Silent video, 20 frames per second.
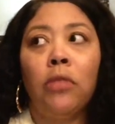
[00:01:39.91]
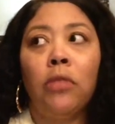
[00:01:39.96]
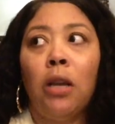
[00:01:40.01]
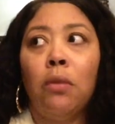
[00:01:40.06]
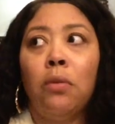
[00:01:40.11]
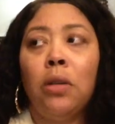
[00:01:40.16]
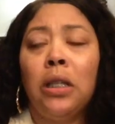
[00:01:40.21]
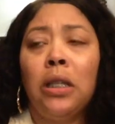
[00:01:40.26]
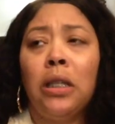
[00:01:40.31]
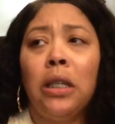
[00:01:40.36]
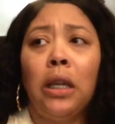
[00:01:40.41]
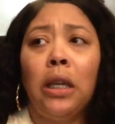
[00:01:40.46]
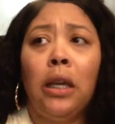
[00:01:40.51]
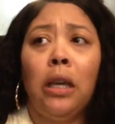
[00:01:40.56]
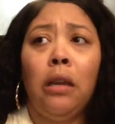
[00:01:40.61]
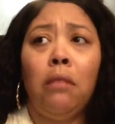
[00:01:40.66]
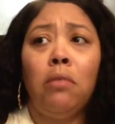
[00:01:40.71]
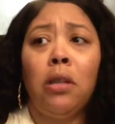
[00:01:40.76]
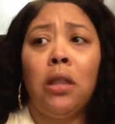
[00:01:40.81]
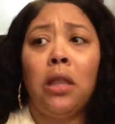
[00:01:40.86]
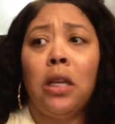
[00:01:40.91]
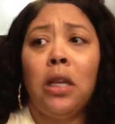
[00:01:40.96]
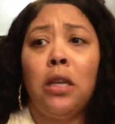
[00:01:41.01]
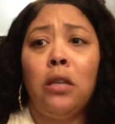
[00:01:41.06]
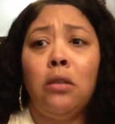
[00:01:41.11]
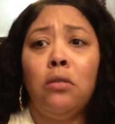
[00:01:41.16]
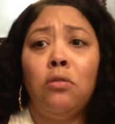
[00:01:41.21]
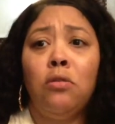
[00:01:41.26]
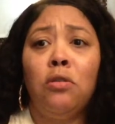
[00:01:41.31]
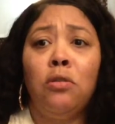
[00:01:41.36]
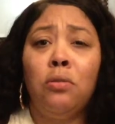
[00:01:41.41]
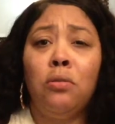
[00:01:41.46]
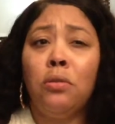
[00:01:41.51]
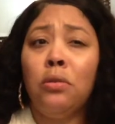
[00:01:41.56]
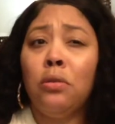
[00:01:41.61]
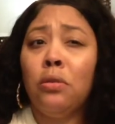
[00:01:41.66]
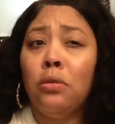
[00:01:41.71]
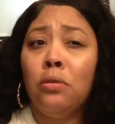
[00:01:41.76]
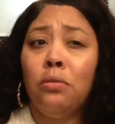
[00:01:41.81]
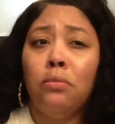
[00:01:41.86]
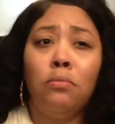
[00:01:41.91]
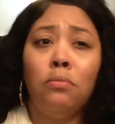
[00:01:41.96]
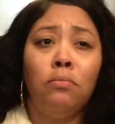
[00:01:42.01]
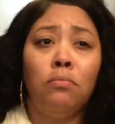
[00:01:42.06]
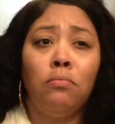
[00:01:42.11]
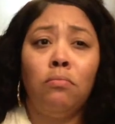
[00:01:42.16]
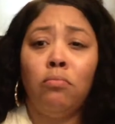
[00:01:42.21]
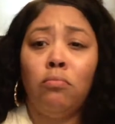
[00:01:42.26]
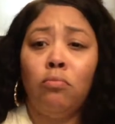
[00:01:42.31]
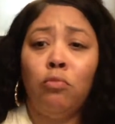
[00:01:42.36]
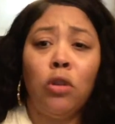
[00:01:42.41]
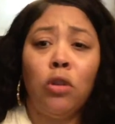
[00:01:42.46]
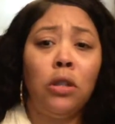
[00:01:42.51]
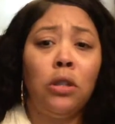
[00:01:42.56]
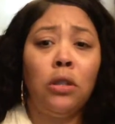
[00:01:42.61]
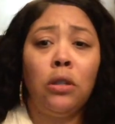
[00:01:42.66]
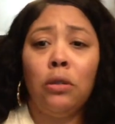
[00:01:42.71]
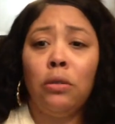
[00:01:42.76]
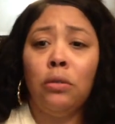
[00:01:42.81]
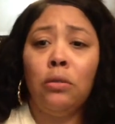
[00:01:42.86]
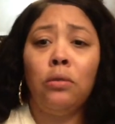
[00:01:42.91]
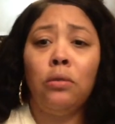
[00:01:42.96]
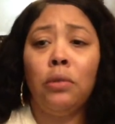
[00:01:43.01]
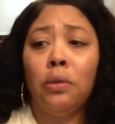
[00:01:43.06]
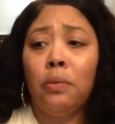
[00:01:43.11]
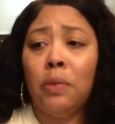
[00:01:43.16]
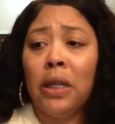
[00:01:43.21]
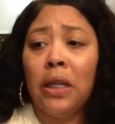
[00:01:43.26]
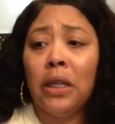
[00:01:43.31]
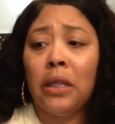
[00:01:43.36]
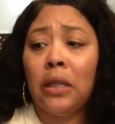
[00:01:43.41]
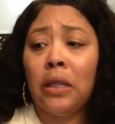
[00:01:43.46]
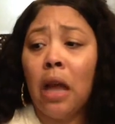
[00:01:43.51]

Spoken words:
within 2 to 3 weeks.